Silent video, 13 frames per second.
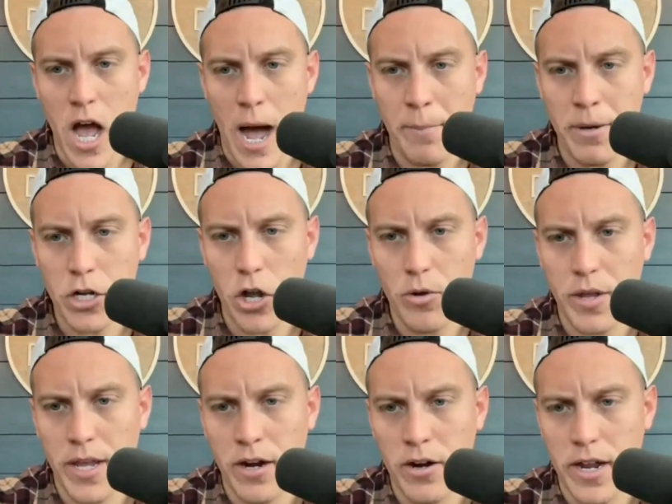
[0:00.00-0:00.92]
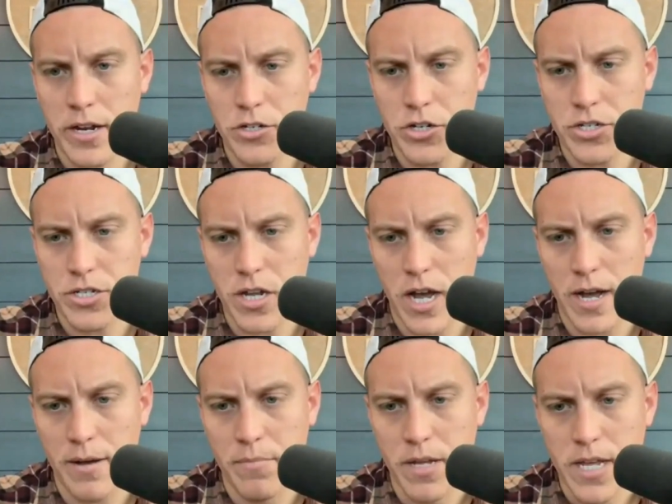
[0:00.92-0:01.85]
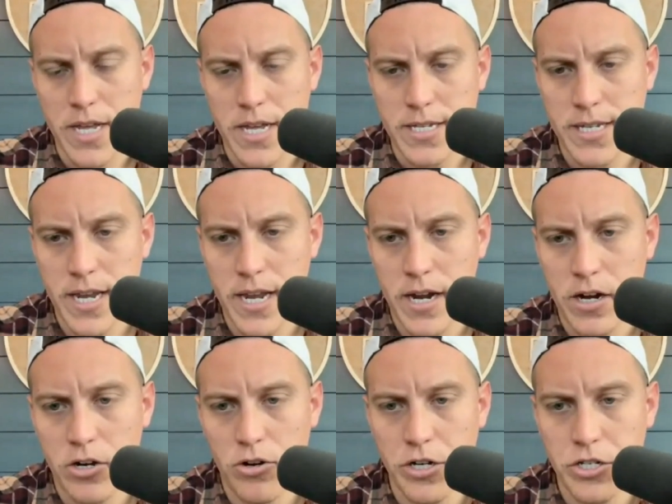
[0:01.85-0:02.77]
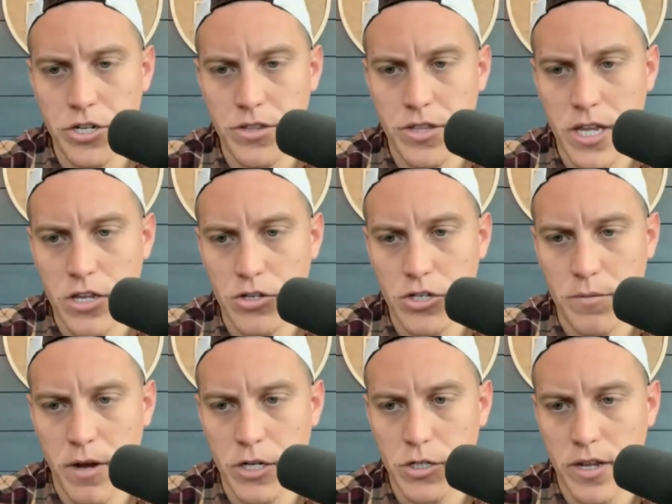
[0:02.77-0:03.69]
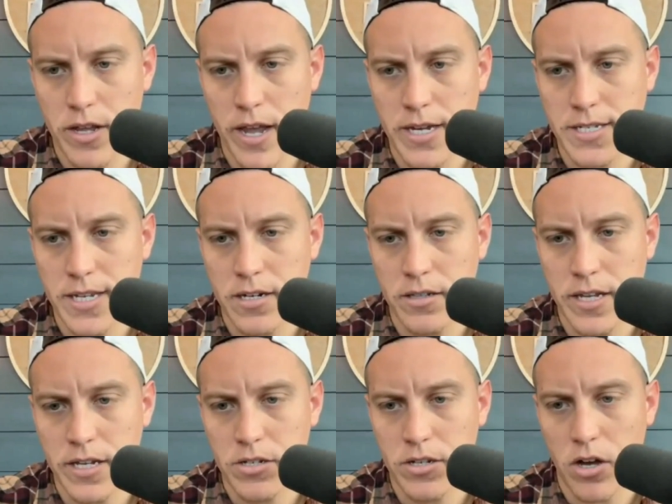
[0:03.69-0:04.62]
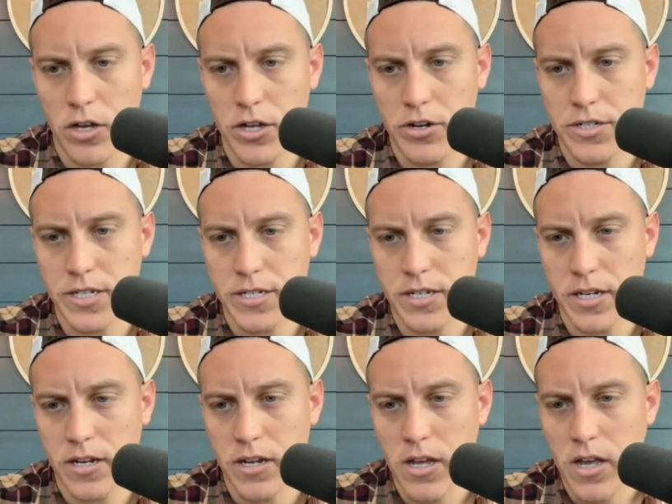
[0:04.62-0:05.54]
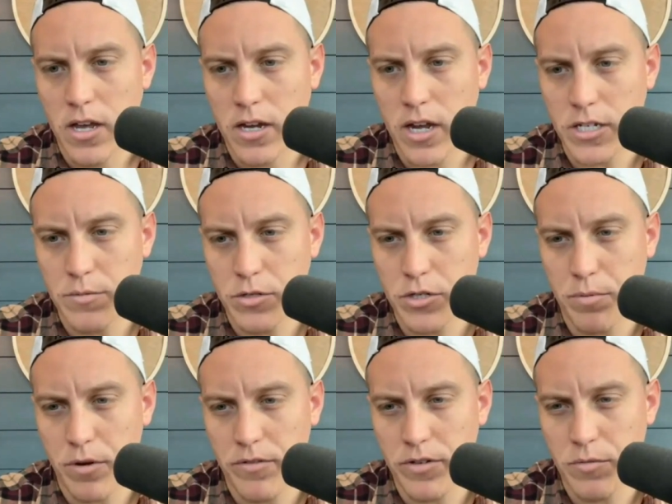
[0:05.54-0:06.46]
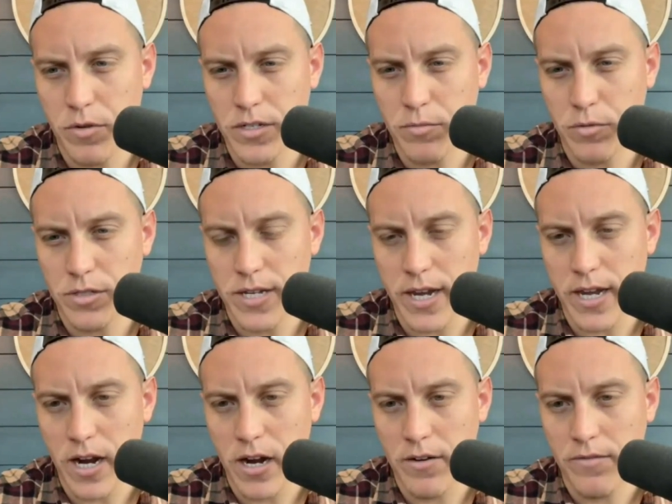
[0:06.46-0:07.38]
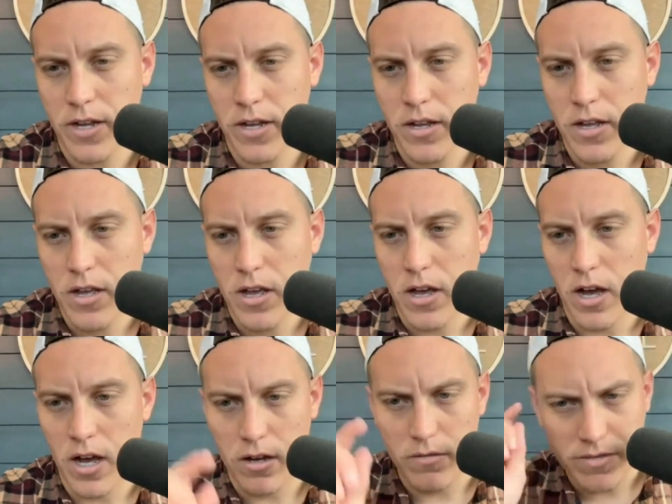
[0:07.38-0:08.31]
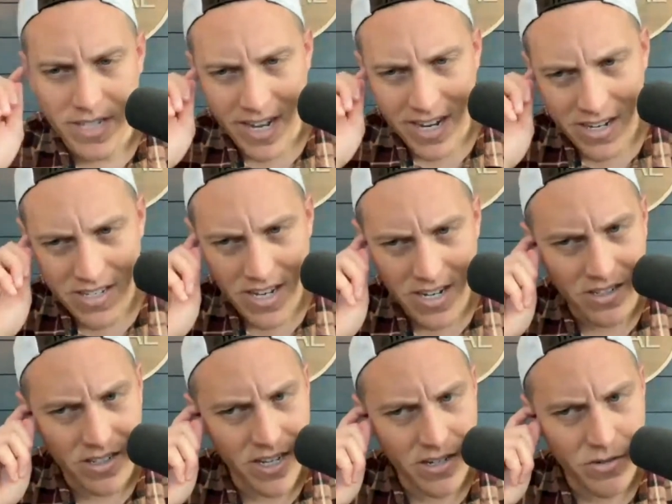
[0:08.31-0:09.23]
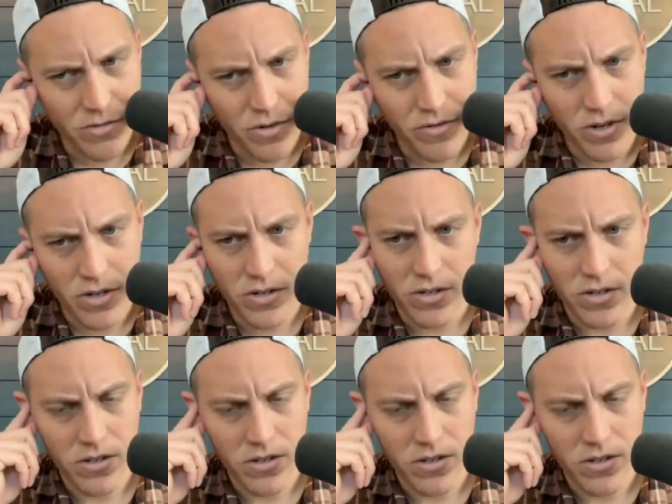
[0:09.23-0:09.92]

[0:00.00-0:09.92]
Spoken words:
I'm going to go here and just see here. Christian, thank you so much. Hey, send a link to all your existing customers or previous ones. We'll take care of it. Send a link reviewed.